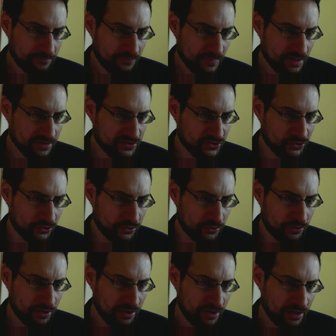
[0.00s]

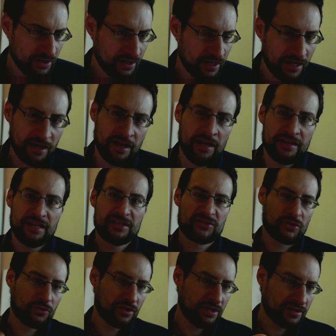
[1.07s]
So
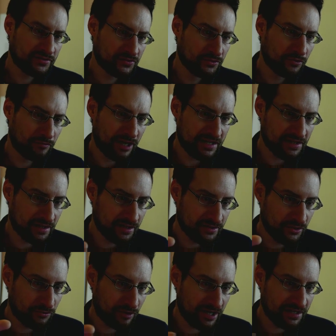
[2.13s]
you're
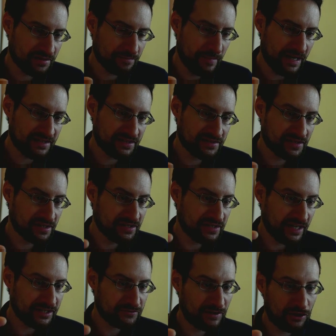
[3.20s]
right, it makes sense that it
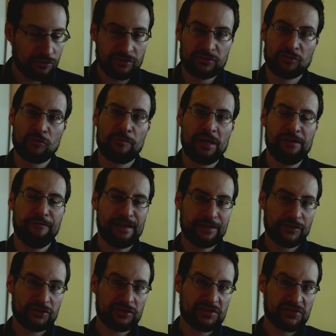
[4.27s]
takes way longer to compile. Well,
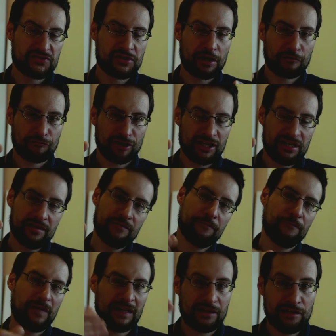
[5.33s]
not necessarily, a
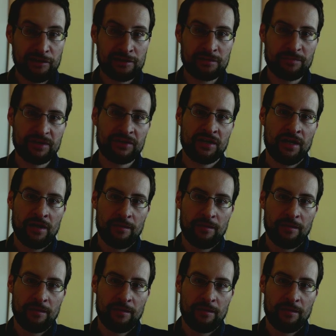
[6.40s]
little bit.